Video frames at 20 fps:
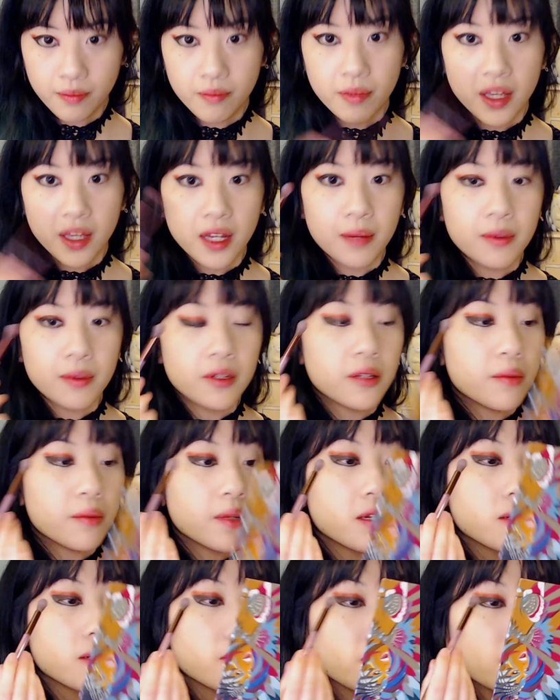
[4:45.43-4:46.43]
pick up a little
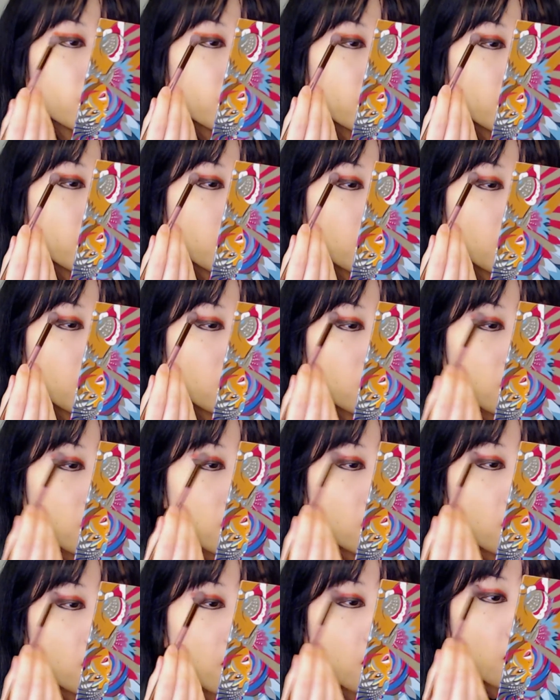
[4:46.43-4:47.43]
bit of it and just
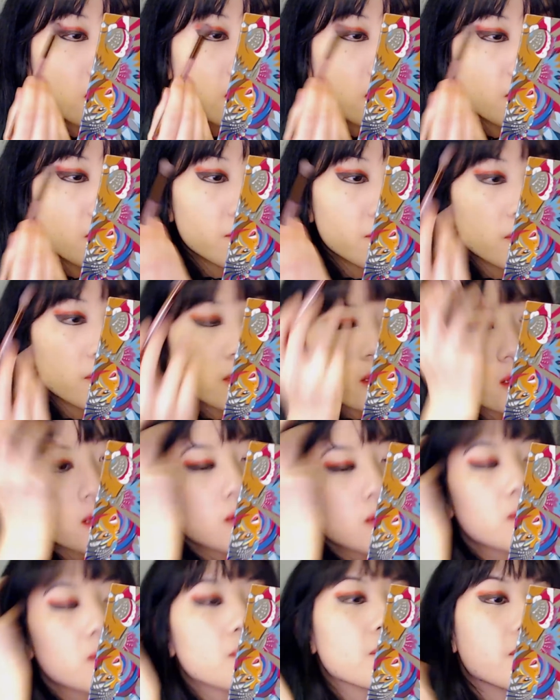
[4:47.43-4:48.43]
start kind of
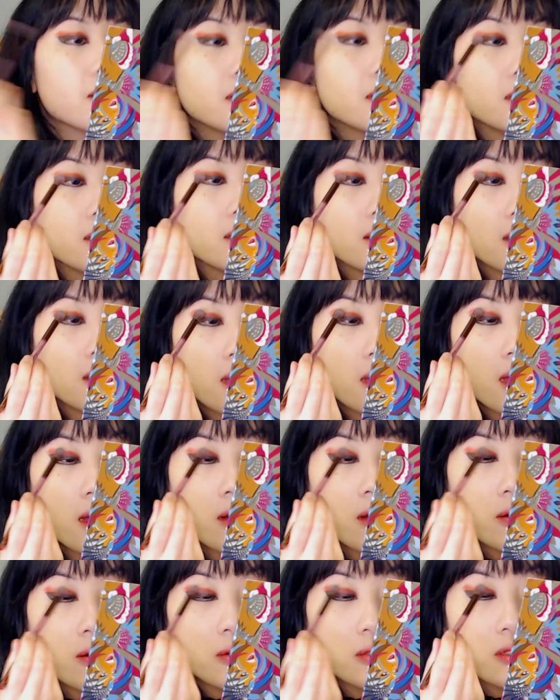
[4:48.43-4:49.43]
blending that
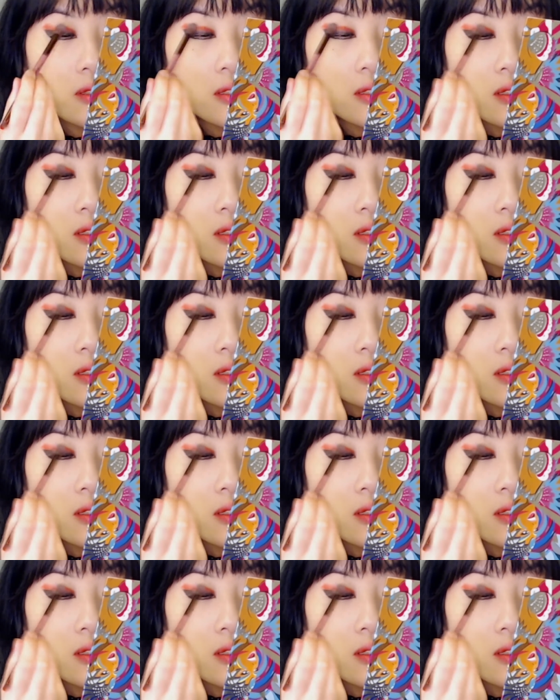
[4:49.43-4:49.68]
out.